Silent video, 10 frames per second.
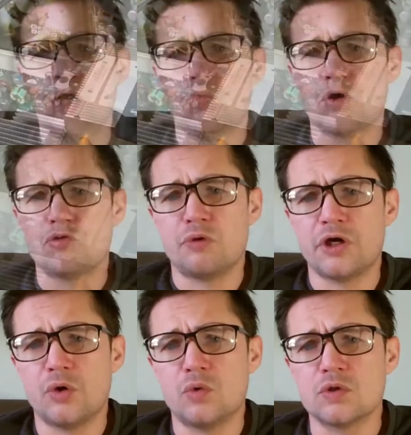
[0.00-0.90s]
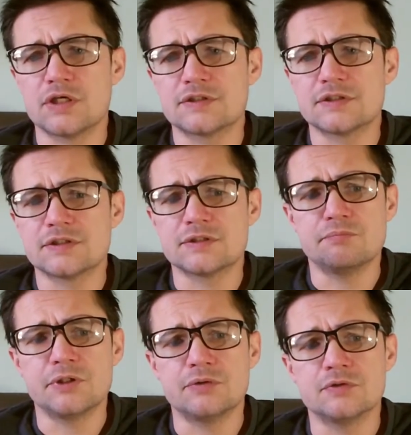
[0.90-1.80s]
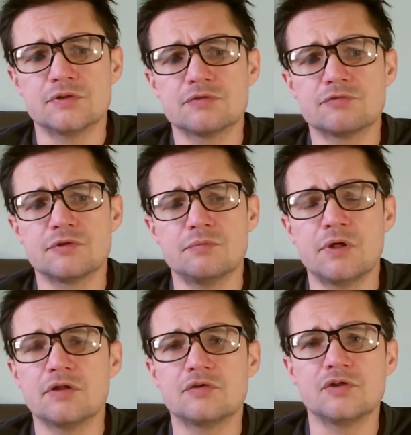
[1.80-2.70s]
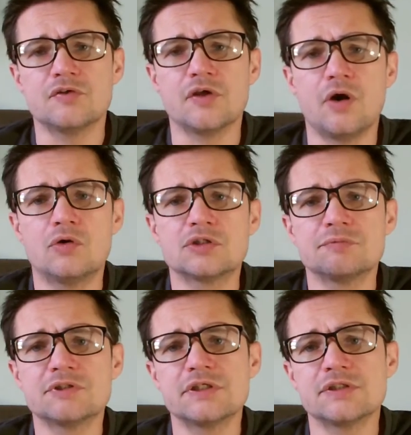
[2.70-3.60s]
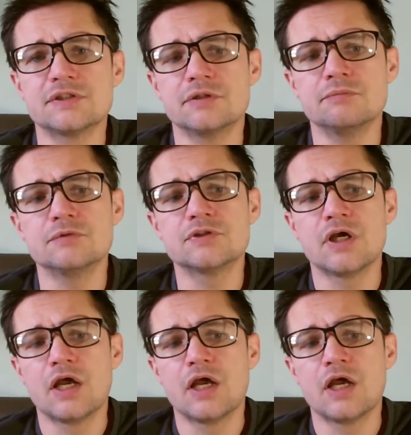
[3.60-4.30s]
one of my old system builds from GT Ultima Systems,